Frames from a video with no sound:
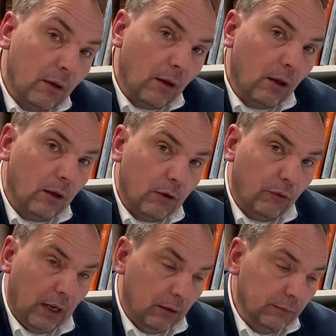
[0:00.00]

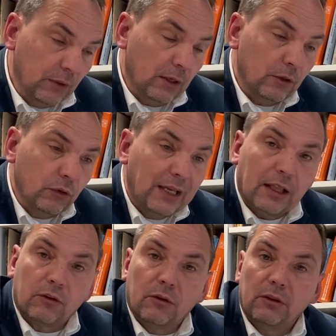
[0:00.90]
rail. You
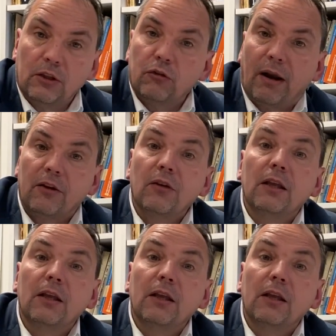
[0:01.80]
get these cracks